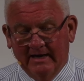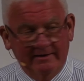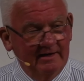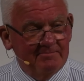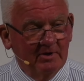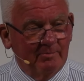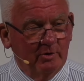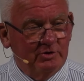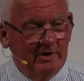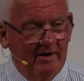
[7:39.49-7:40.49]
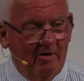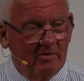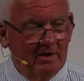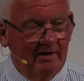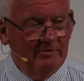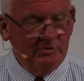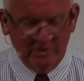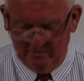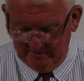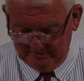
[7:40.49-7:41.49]
I deeply appreciate all the love you've
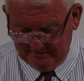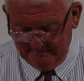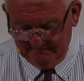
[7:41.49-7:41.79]
shown us.